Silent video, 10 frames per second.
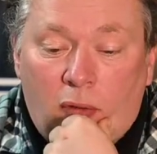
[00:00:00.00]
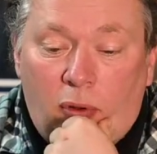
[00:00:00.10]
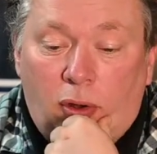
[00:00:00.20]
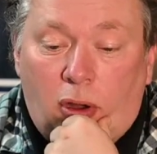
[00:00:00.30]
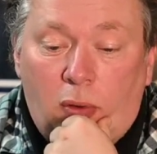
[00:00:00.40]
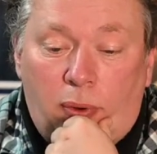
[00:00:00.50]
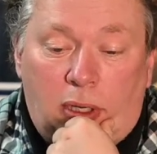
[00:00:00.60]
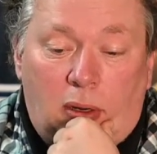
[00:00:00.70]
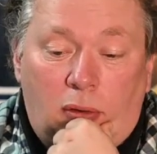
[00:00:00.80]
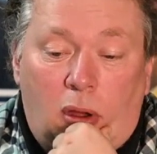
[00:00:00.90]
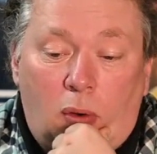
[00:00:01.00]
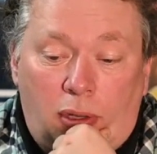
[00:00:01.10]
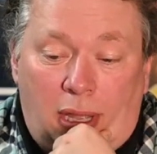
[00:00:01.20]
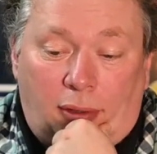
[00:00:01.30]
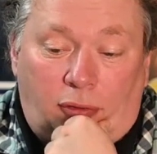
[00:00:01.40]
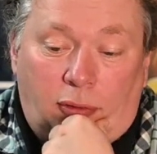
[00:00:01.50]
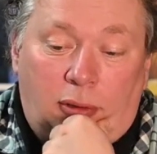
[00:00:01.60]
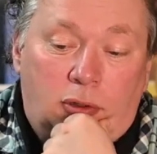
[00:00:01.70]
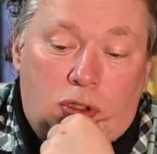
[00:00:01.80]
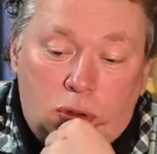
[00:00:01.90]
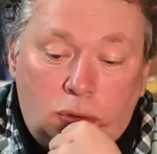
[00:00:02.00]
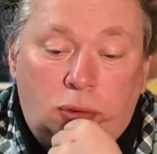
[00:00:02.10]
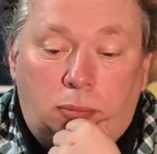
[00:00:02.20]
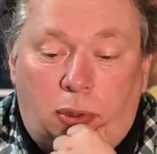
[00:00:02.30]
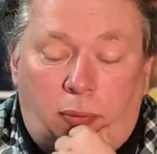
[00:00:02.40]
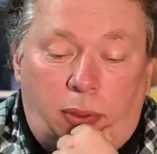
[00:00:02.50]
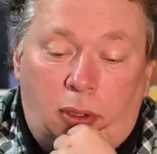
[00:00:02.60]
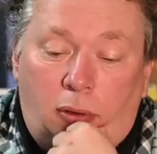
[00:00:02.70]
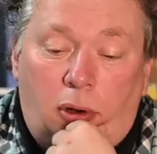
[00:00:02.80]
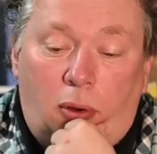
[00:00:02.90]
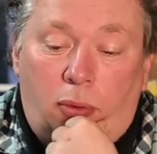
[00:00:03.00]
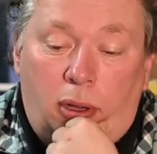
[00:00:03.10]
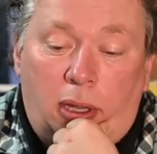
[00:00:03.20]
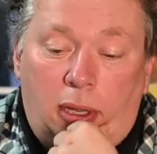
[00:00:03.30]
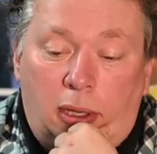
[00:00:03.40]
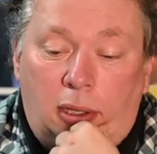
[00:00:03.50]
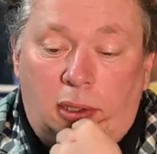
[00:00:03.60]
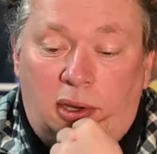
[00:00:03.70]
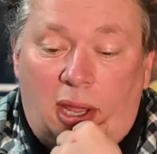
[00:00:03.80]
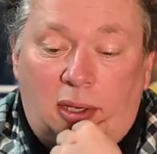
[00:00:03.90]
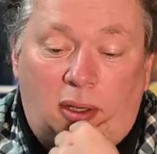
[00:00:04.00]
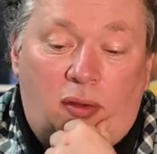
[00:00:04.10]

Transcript: Wilco, we don't know yet. Soon, but we don't know a date.